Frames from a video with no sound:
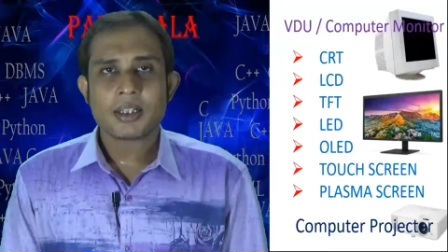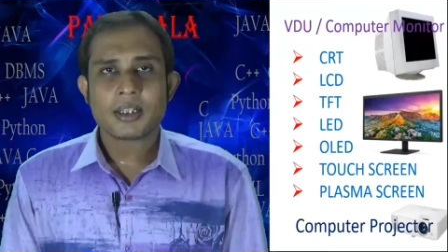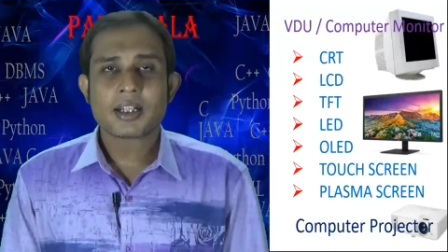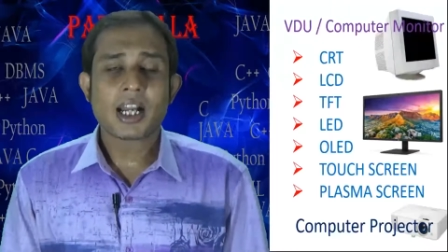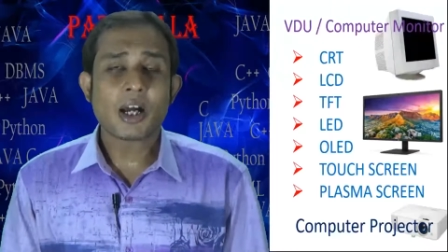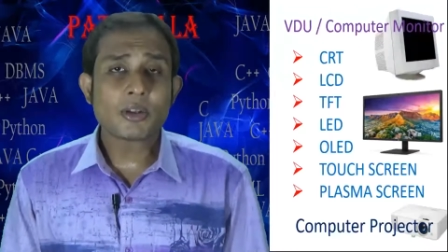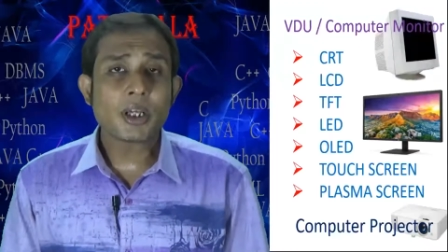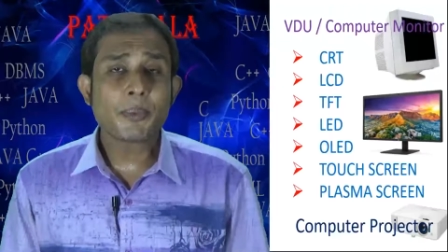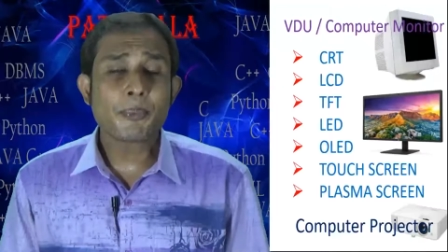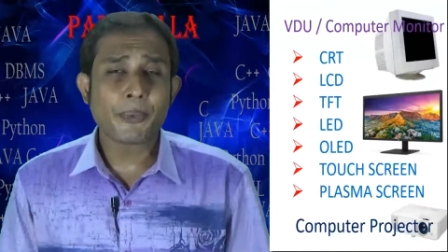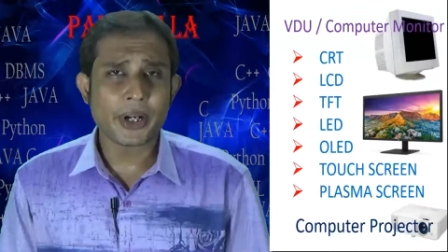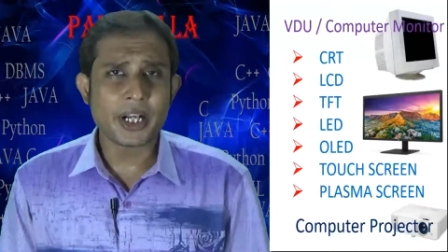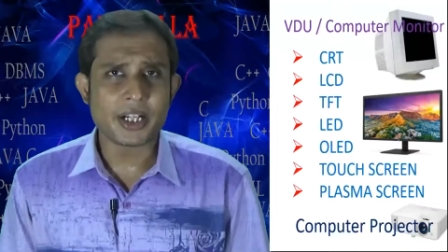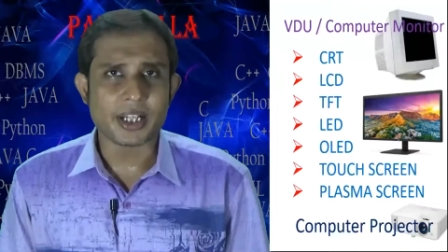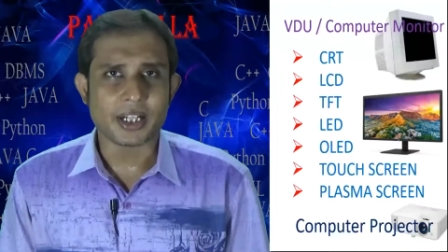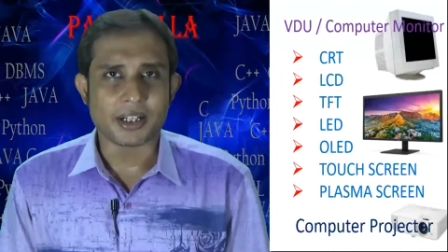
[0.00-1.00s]
Now the
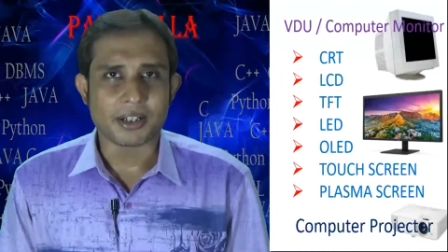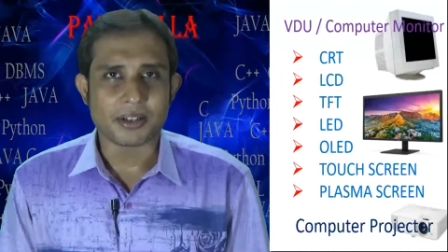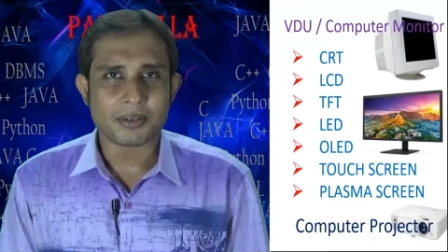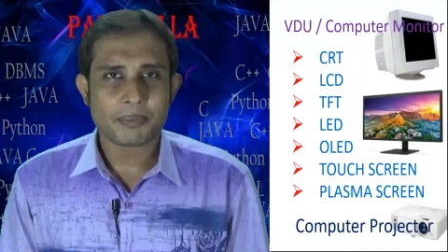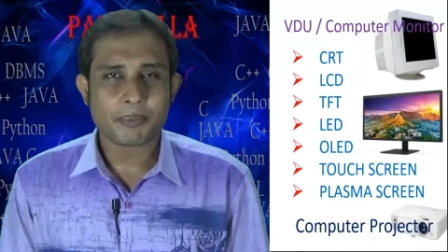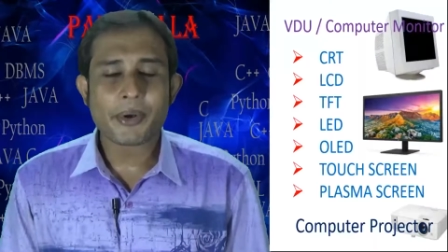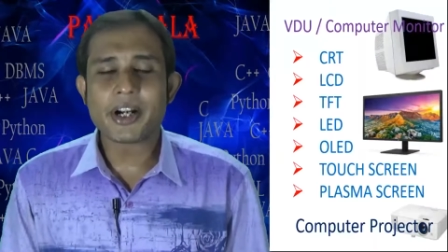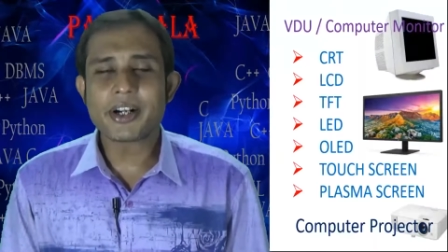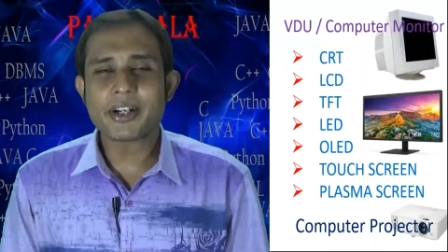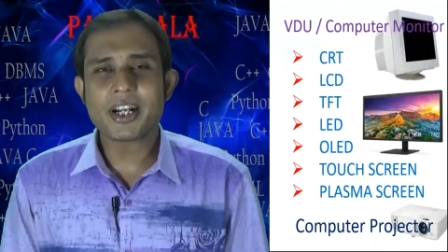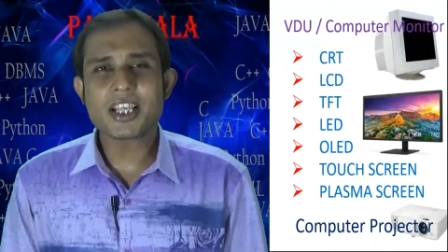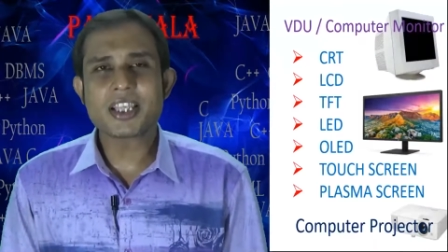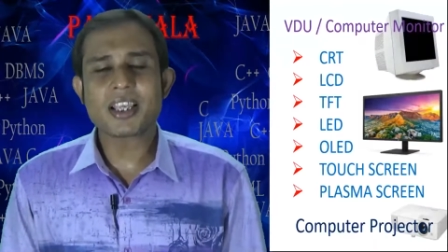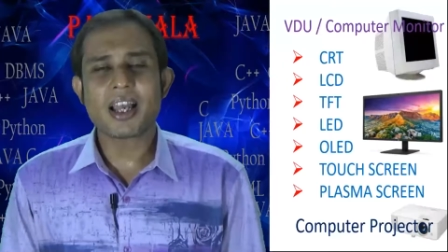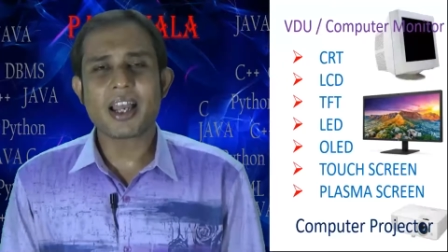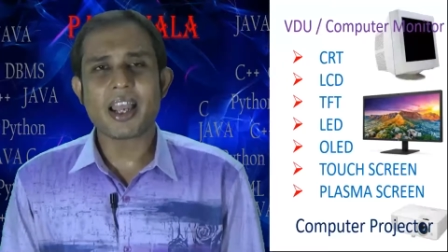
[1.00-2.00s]
printer. Printer
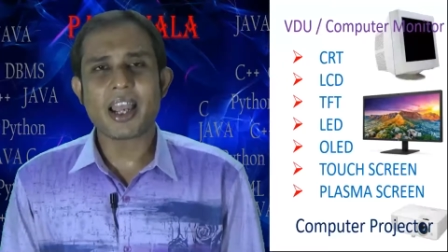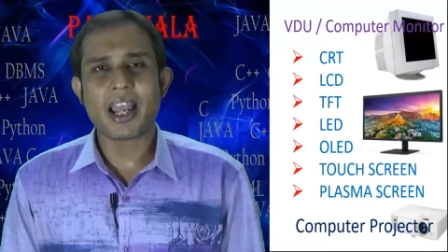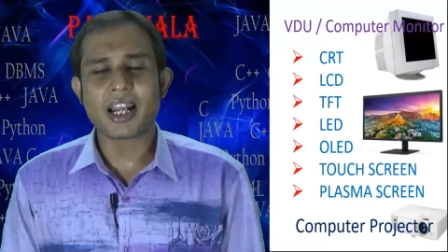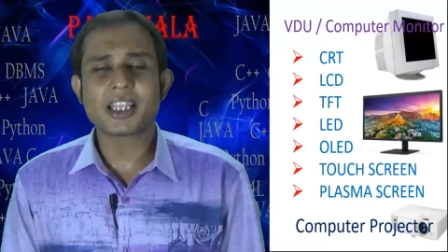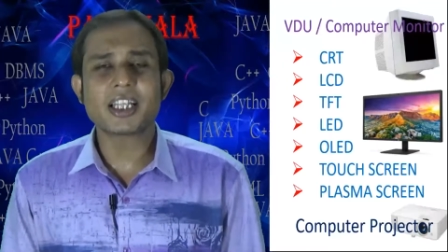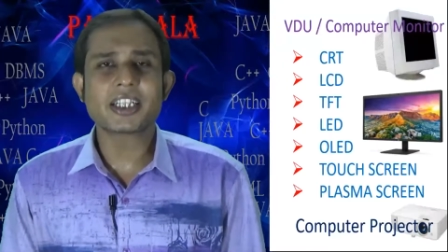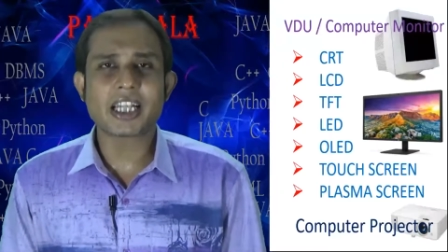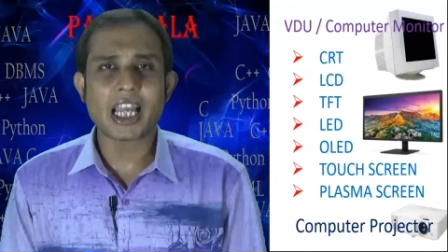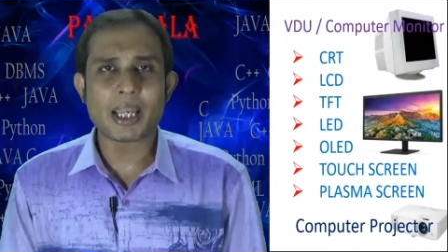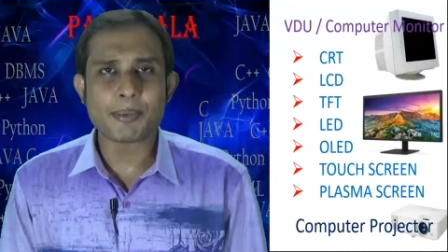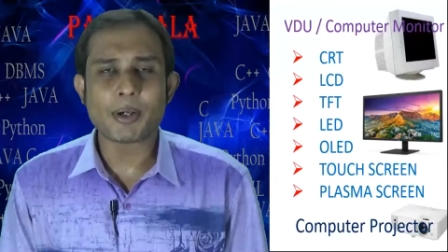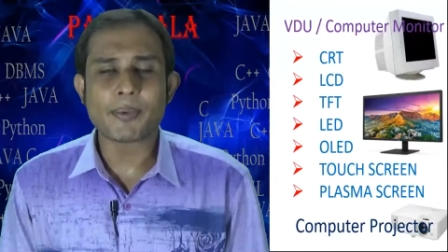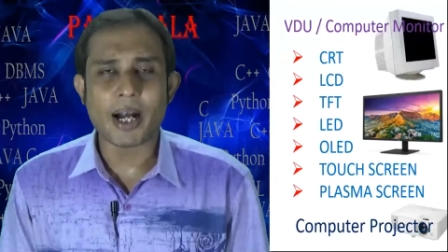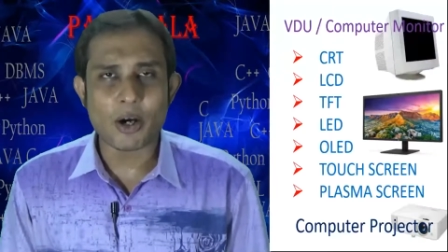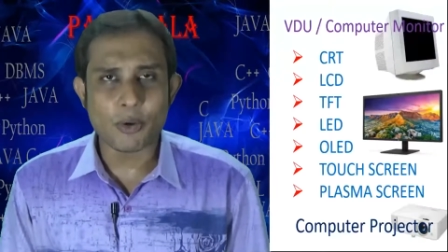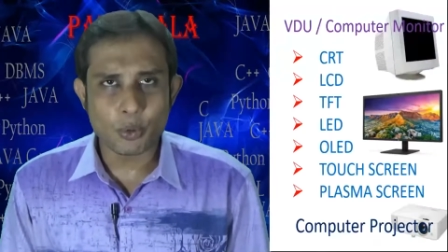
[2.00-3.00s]
is another type
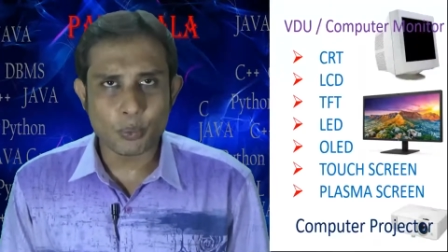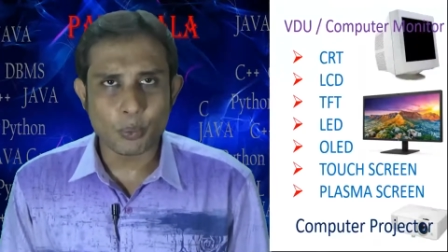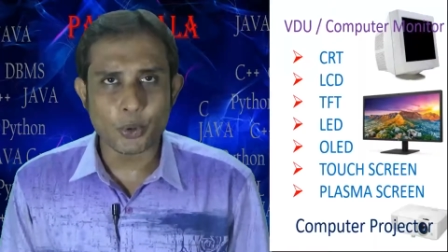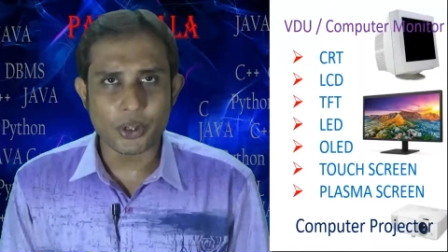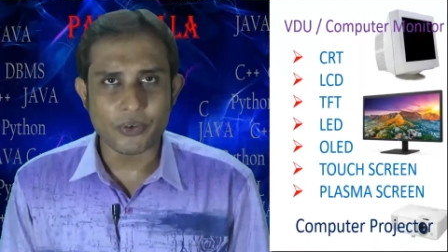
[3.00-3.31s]
of output